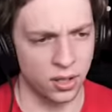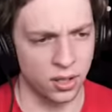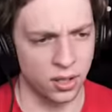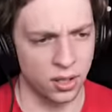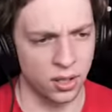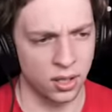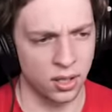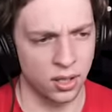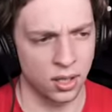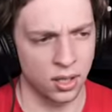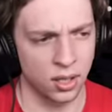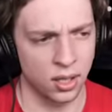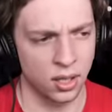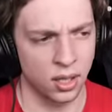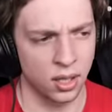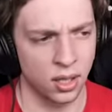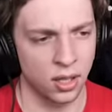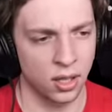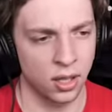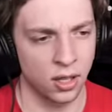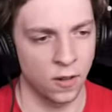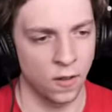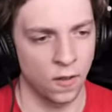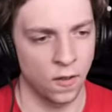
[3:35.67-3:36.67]
it's money
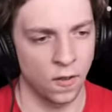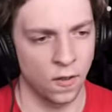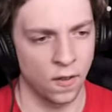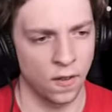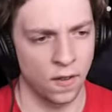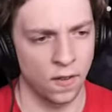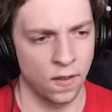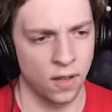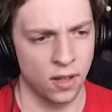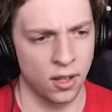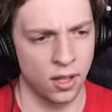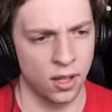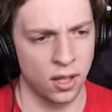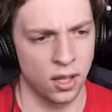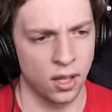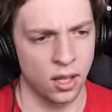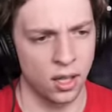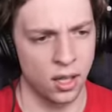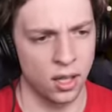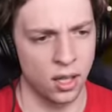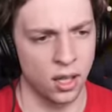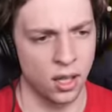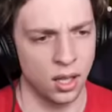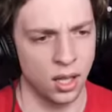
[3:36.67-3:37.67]
ghosts. Okay, we
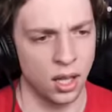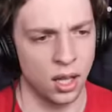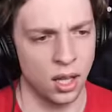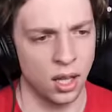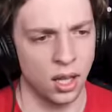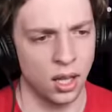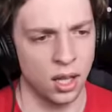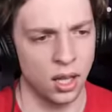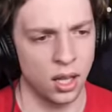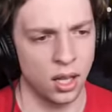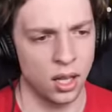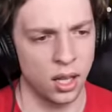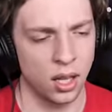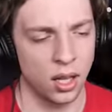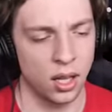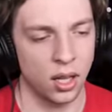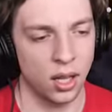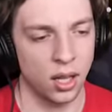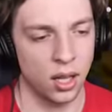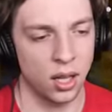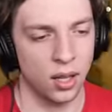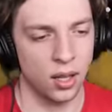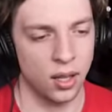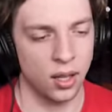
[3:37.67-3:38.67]
should kill all the
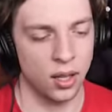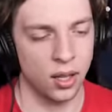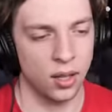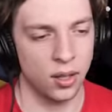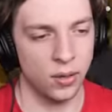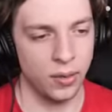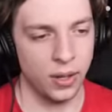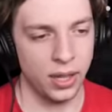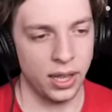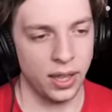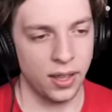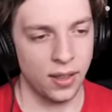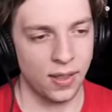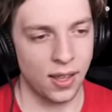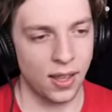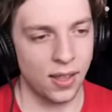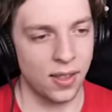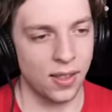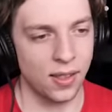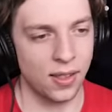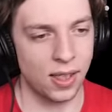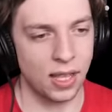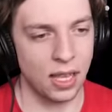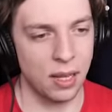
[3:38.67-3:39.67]
ghosts. Wait, this
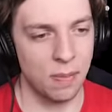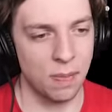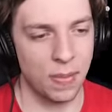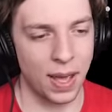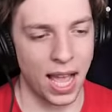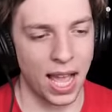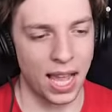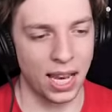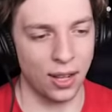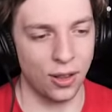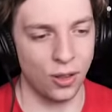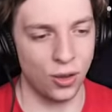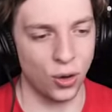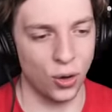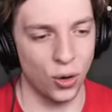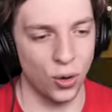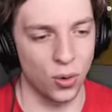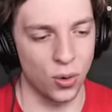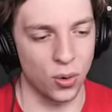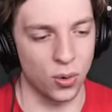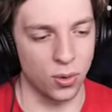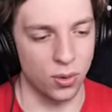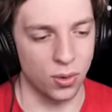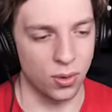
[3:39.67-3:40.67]
doesn't seem bad animals. at
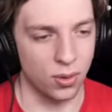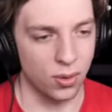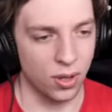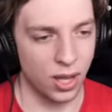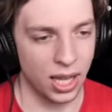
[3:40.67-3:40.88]
all.